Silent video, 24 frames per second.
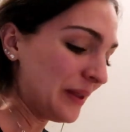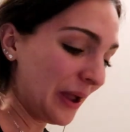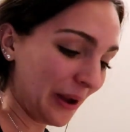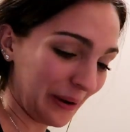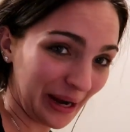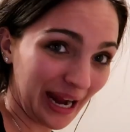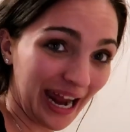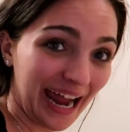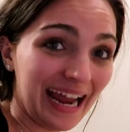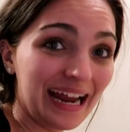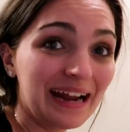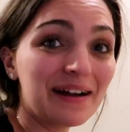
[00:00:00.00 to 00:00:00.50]

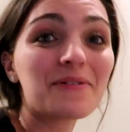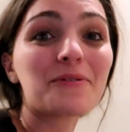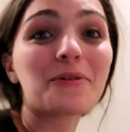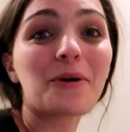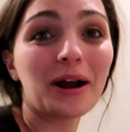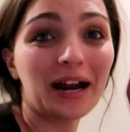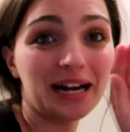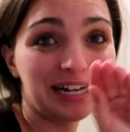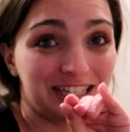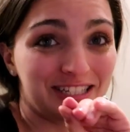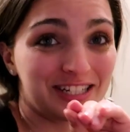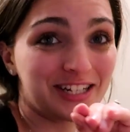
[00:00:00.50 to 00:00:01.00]
Okay,
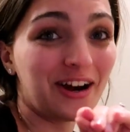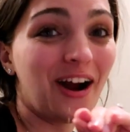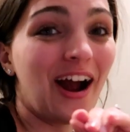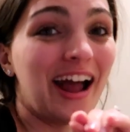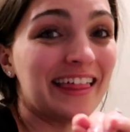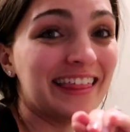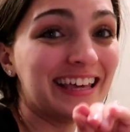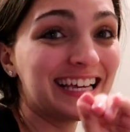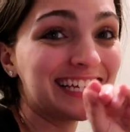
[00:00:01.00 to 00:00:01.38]
we're gonna try